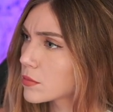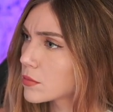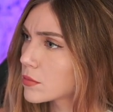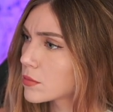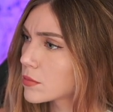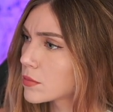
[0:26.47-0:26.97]

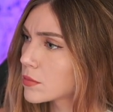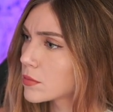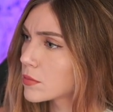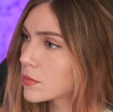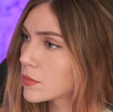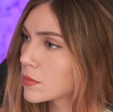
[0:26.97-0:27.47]

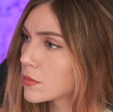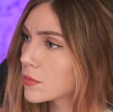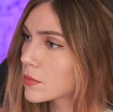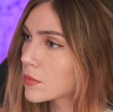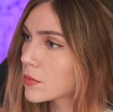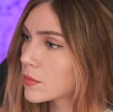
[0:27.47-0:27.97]

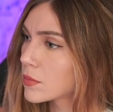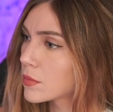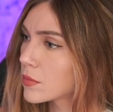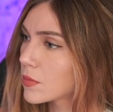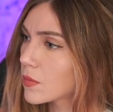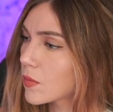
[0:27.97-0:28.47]

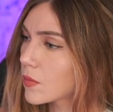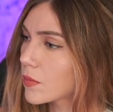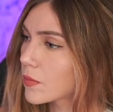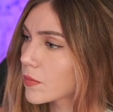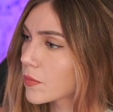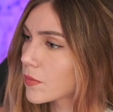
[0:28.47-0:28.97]

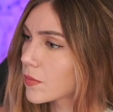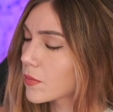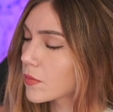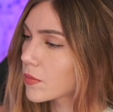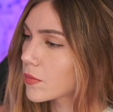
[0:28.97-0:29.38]
[no speech]